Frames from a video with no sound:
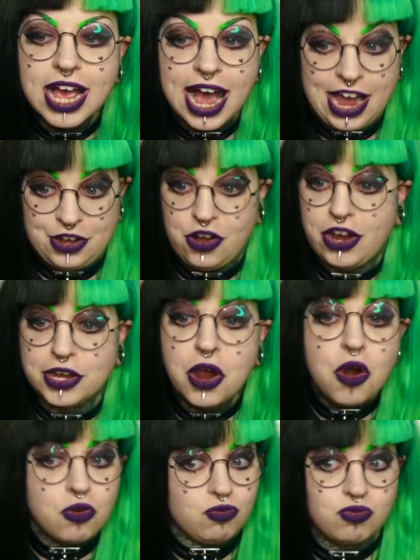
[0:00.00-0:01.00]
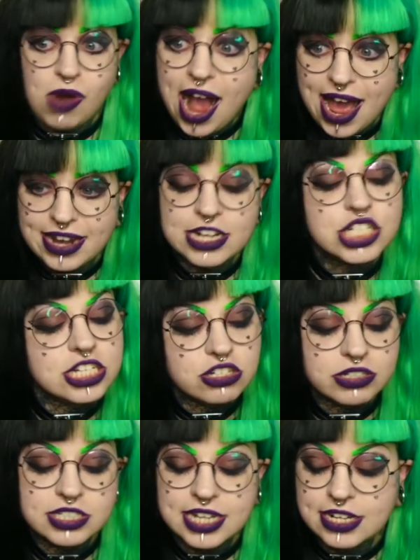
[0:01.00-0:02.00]
and I ran, and she
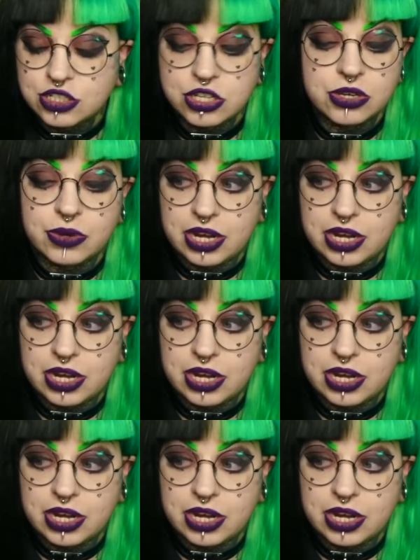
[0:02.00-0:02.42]
tried to take two,